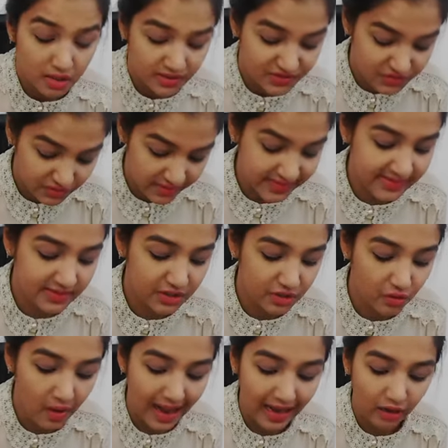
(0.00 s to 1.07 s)
stressed
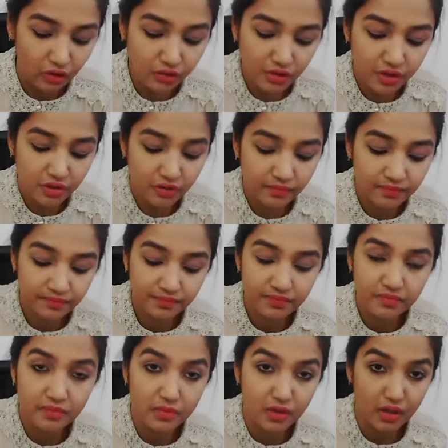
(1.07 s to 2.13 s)
you out.
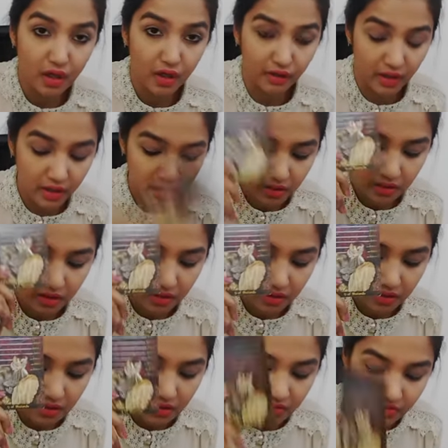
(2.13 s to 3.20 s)
Okay,
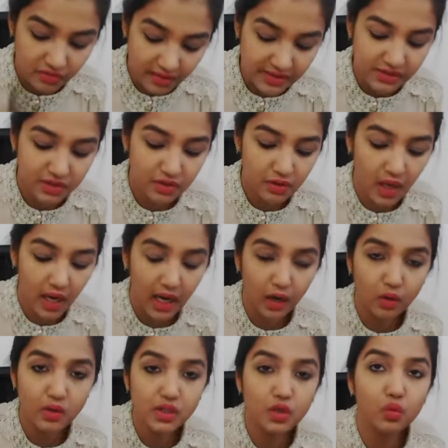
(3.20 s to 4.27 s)
stressed you
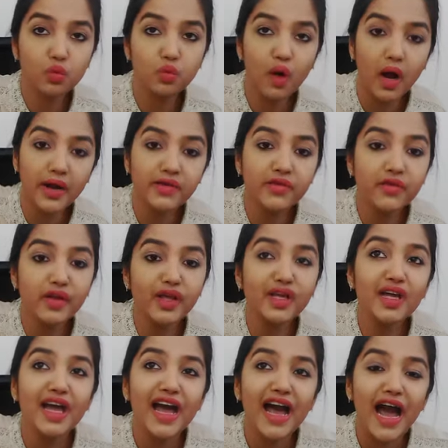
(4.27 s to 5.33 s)
out,
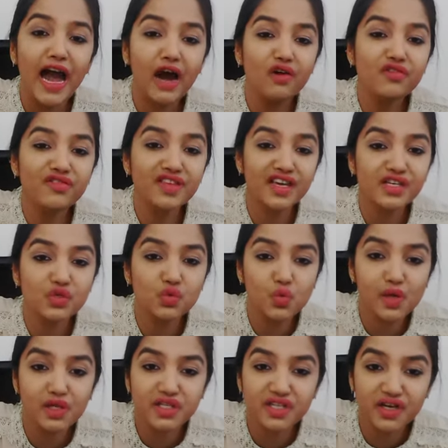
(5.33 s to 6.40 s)
wondering how things
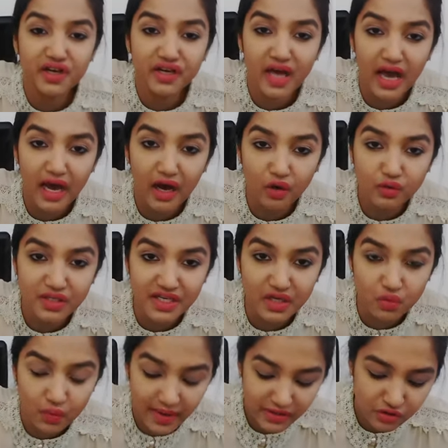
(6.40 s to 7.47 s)
will turn out
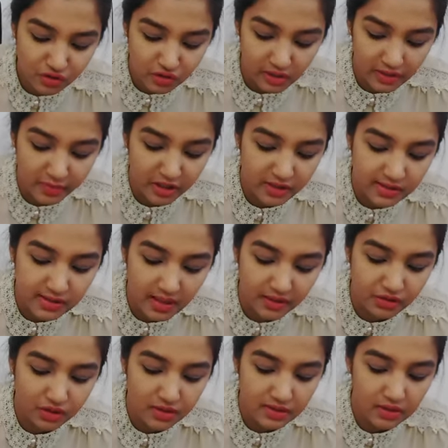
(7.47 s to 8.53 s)
eventually, because
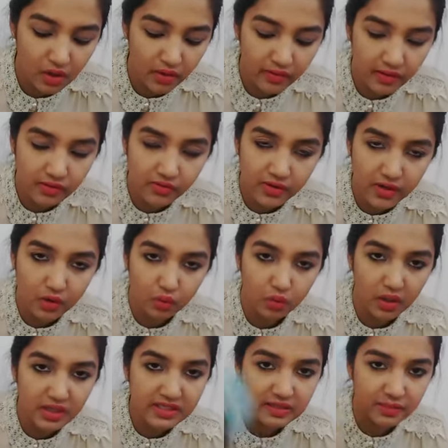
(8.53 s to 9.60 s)
I just saw the Three of
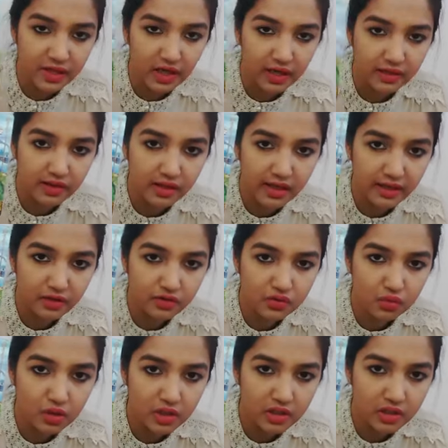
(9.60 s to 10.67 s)
Wands behind the Nine of
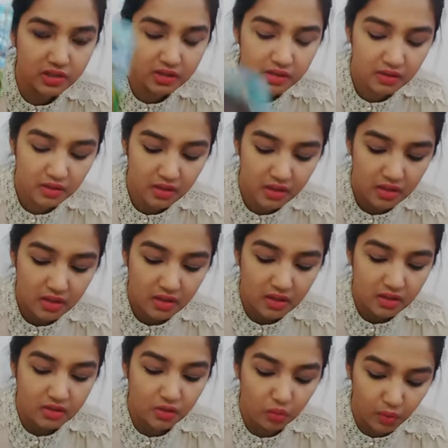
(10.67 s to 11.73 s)
Swords.
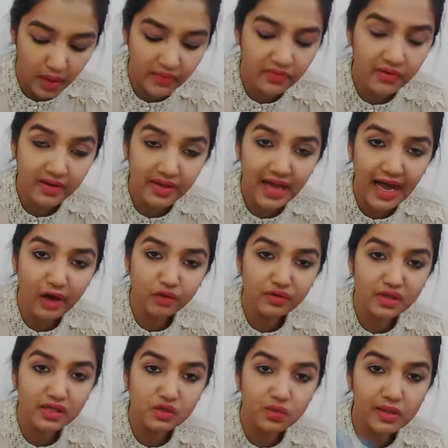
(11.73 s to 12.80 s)
So wondering how
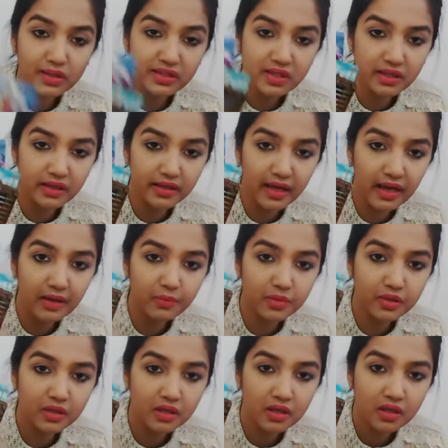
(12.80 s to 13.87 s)
things will turn
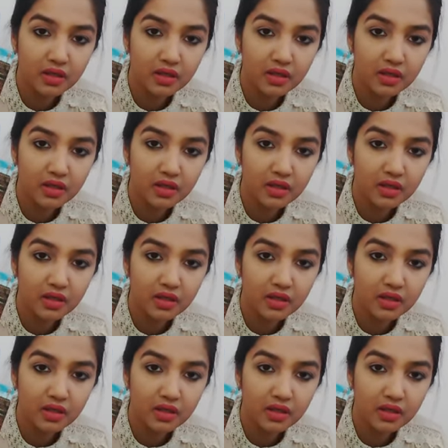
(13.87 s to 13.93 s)
up